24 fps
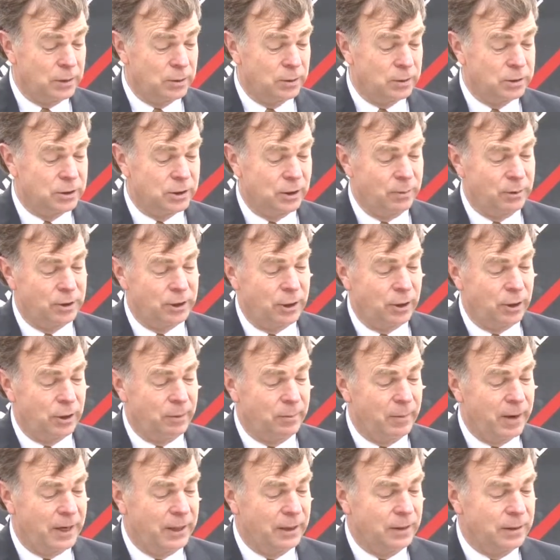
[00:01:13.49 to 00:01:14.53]
to cemetery
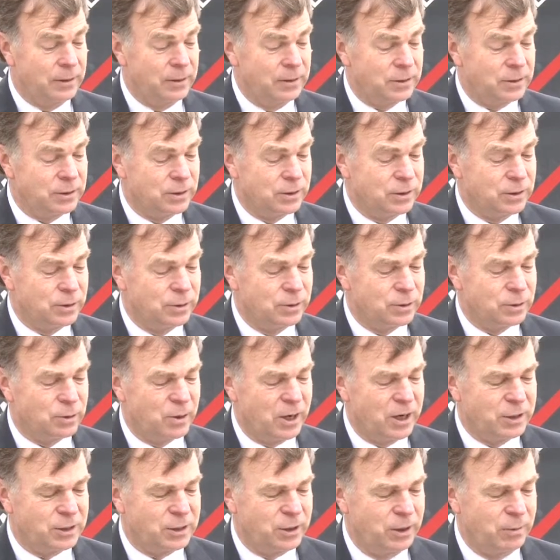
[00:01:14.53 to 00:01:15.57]
maintenance, to
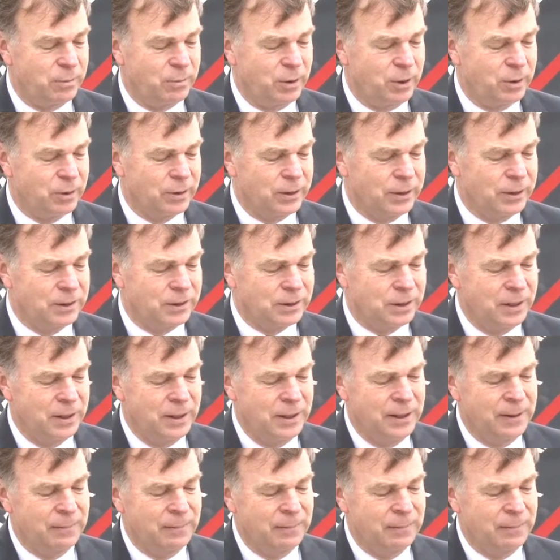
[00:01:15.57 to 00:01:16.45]
construction and buildings,